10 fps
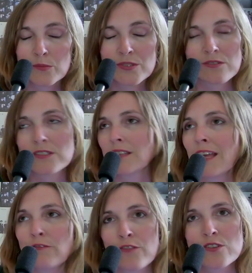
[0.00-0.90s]
Susie,
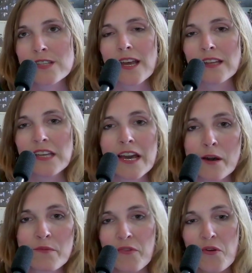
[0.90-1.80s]
that first line, yeah,
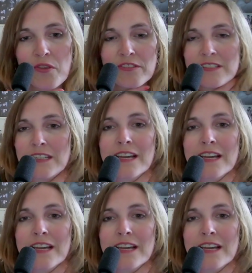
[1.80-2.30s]
I'm thirsty.